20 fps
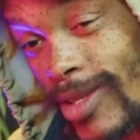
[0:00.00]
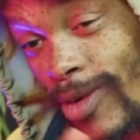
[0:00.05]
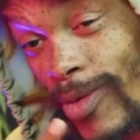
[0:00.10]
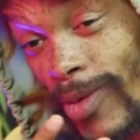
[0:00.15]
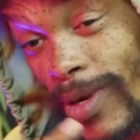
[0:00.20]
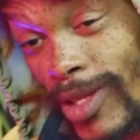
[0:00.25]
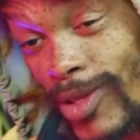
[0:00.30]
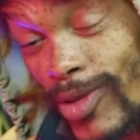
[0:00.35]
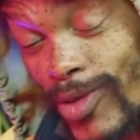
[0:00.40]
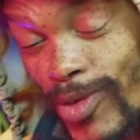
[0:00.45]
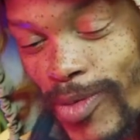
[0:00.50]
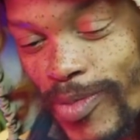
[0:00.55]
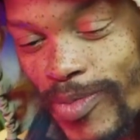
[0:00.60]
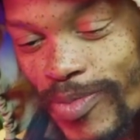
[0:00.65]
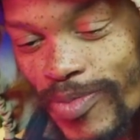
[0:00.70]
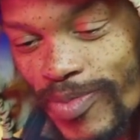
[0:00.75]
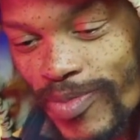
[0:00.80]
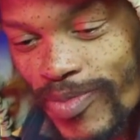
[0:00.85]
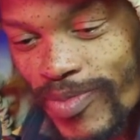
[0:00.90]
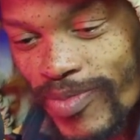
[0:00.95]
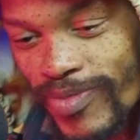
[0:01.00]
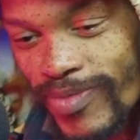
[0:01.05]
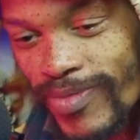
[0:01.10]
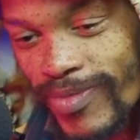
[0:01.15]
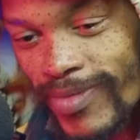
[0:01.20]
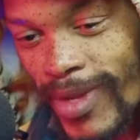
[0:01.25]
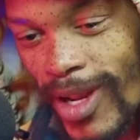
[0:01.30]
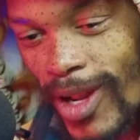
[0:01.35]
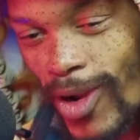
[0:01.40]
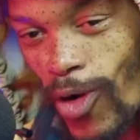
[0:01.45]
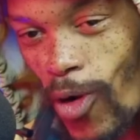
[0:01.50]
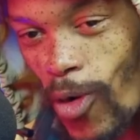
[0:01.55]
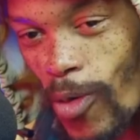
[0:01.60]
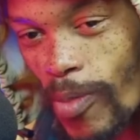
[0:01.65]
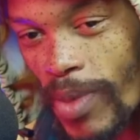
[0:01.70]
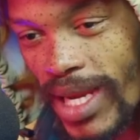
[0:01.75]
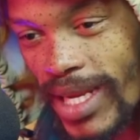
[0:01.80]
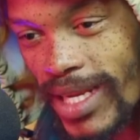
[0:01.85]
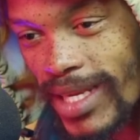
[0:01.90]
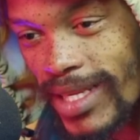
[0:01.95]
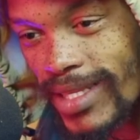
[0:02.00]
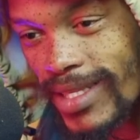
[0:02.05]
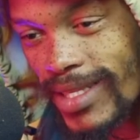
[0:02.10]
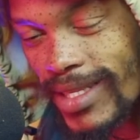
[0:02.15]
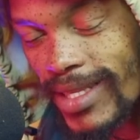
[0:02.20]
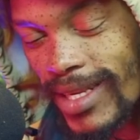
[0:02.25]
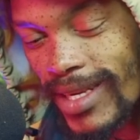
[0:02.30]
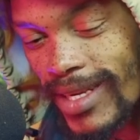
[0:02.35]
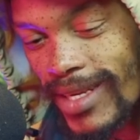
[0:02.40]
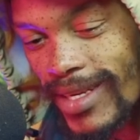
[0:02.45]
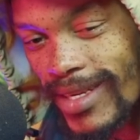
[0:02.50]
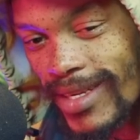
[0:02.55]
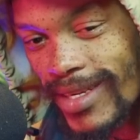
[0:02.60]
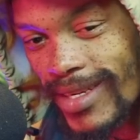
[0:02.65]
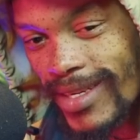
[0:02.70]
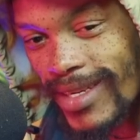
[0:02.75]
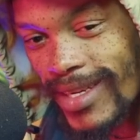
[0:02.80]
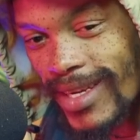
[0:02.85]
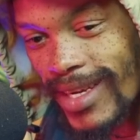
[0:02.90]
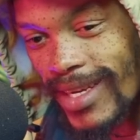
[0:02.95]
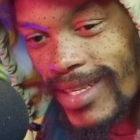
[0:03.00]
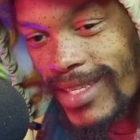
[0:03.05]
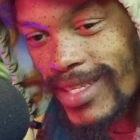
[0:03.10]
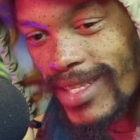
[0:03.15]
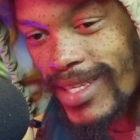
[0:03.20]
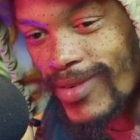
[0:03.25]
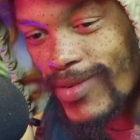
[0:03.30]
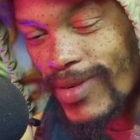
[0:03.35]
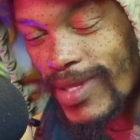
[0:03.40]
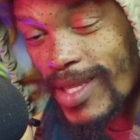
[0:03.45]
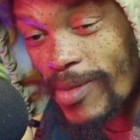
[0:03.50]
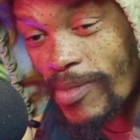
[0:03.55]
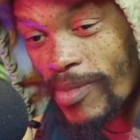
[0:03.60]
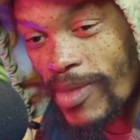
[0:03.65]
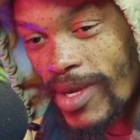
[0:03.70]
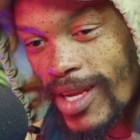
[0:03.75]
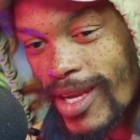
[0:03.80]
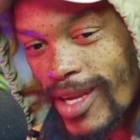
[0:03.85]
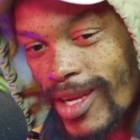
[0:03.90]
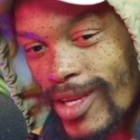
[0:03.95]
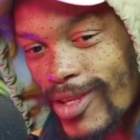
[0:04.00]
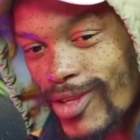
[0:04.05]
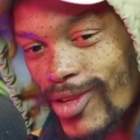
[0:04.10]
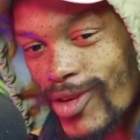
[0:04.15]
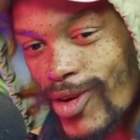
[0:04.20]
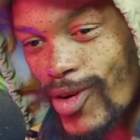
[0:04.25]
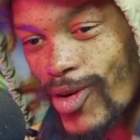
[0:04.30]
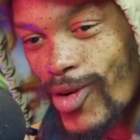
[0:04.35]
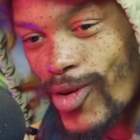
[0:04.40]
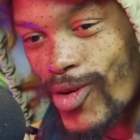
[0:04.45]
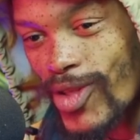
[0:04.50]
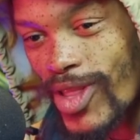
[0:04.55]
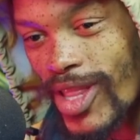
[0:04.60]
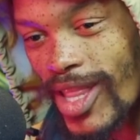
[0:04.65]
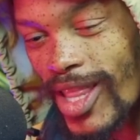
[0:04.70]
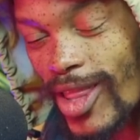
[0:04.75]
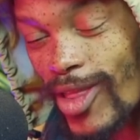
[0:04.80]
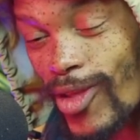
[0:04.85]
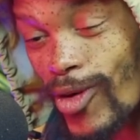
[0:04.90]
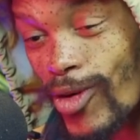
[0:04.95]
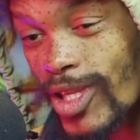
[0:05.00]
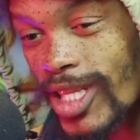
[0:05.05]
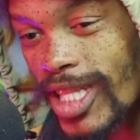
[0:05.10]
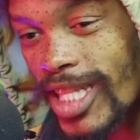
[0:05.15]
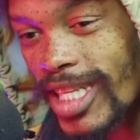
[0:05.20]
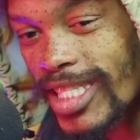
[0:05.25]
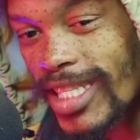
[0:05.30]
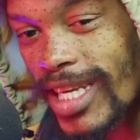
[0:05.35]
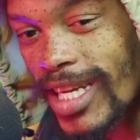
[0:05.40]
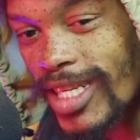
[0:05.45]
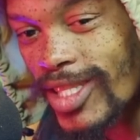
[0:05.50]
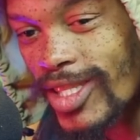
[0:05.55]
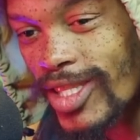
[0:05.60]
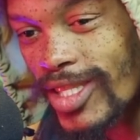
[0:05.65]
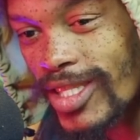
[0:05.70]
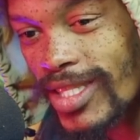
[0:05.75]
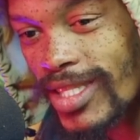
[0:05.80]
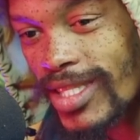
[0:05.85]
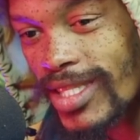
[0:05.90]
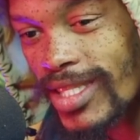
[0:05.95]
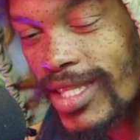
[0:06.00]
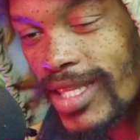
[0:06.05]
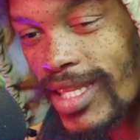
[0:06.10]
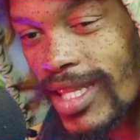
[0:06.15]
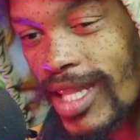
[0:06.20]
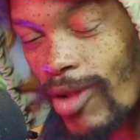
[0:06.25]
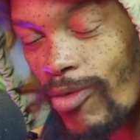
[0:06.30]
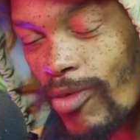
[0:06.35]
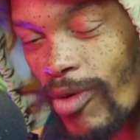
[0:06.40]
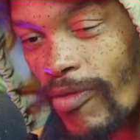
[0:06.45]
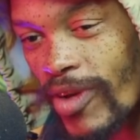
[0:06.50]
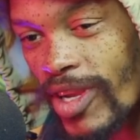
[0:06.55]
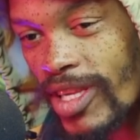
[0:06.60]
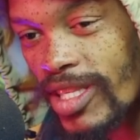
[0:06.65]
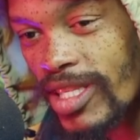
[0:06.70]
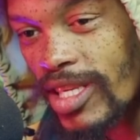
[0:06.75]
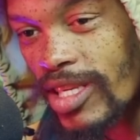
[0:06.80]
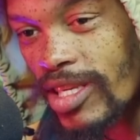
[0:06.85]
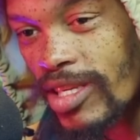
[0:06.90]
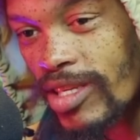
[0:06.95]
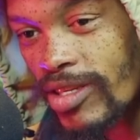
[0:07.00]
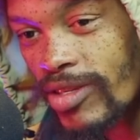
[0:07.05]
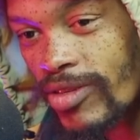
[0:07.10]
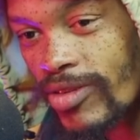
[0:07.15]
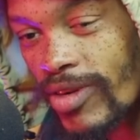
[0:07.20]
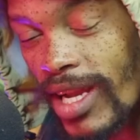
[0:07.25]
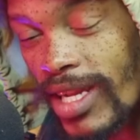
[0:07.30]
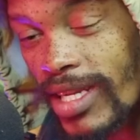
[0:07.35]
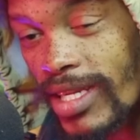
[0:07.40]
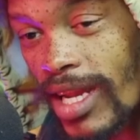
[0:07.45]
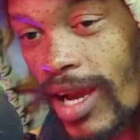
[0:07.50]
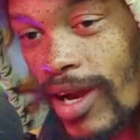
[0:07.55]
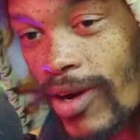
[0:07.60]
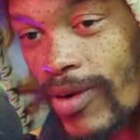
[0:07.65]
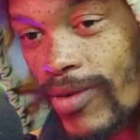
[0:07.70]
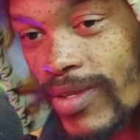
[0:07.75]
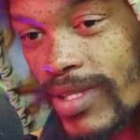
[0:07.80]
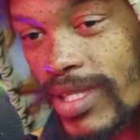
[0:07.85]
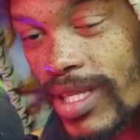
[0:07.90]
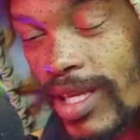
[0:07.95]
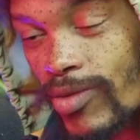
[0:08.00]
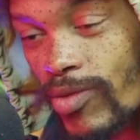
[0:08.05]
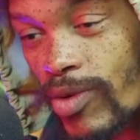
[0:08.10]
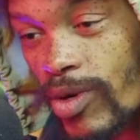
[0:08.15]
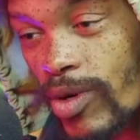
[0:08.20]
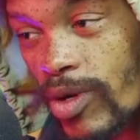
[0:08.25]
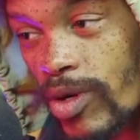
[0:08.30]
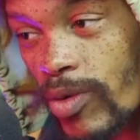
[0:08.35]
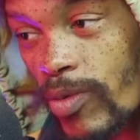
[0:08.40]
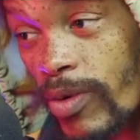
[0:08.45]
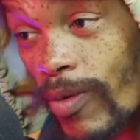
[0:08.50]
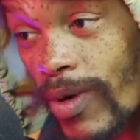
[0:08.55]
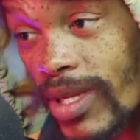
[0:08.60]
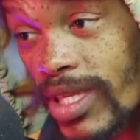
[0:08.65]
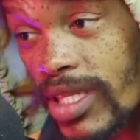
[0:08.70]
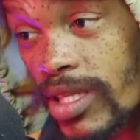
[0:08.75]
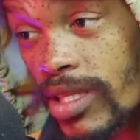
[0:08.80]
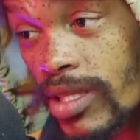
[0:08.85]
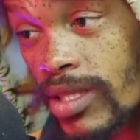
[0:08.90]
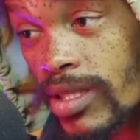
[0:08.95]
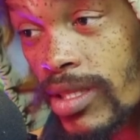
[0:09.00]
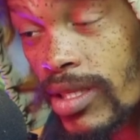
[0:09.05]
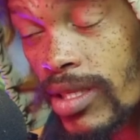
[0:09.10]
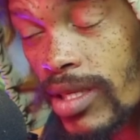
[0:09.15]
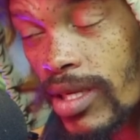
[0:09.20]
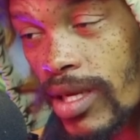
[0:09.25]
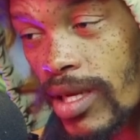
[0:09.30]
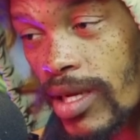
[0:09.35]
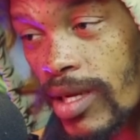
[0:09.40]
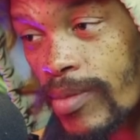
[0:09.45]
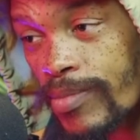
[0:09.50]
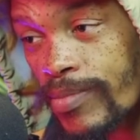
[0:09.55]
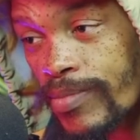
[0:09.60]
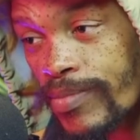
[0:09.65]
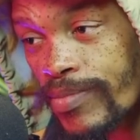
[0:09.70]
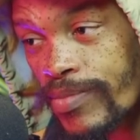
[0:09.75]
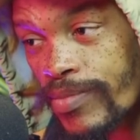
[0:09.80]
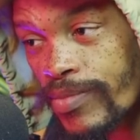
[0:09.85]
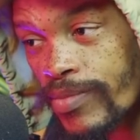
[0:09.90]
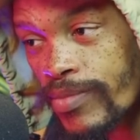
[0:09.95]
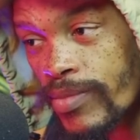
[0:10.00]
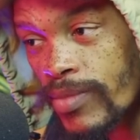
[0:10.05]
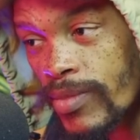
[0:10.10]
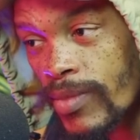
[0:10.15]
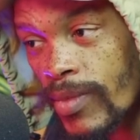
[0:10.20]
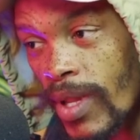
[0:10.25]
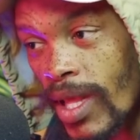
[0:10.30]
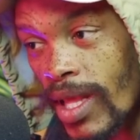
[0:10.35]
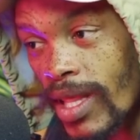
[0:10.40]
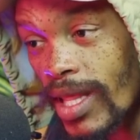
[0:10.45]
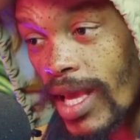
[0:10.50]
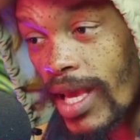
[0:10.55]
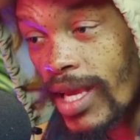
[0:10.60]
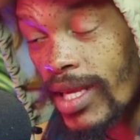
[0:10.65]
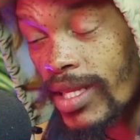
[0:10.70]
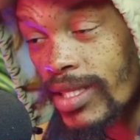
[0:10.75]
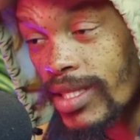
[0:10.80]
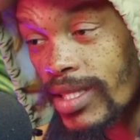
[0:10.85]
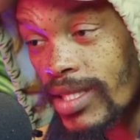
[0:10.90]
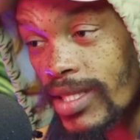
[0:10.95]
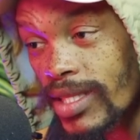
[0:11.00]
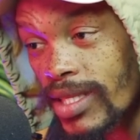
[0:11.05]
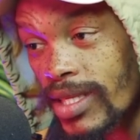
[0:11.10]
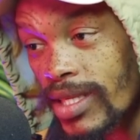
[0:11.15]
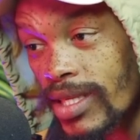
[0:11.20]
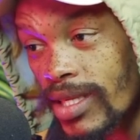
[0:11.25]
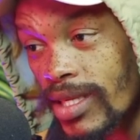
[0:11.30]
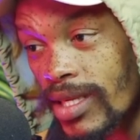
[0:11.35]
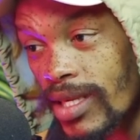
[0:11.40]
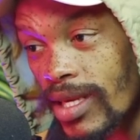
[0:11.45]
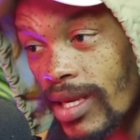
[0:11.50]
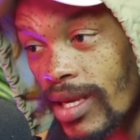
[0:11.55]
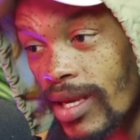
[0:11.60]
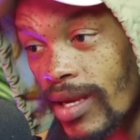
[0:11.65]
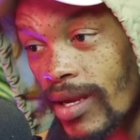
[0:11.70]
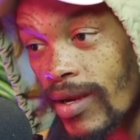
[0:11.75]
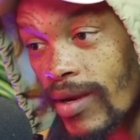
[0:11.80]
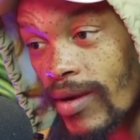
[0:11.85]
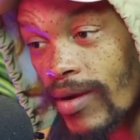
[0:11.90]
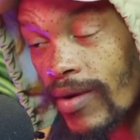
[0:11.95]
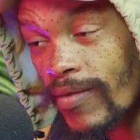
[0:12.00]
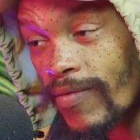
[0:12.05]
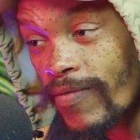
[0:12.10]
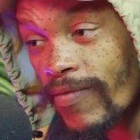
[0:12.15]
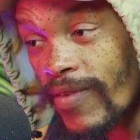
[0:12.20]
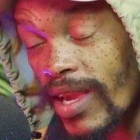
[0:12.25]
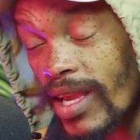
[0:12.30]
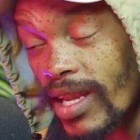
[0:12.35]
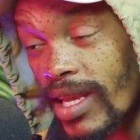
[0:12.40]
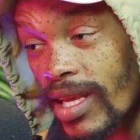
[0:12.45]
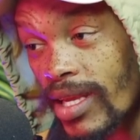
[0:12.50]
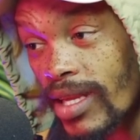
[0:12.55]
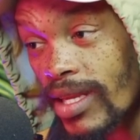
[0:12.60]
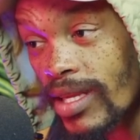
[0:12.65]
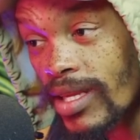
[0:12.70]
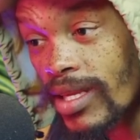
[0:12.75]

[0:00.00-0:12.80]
way to cope, I guess, and deal with them. So those are the challenges that we're facing right now. Is that we're watching the ANC failing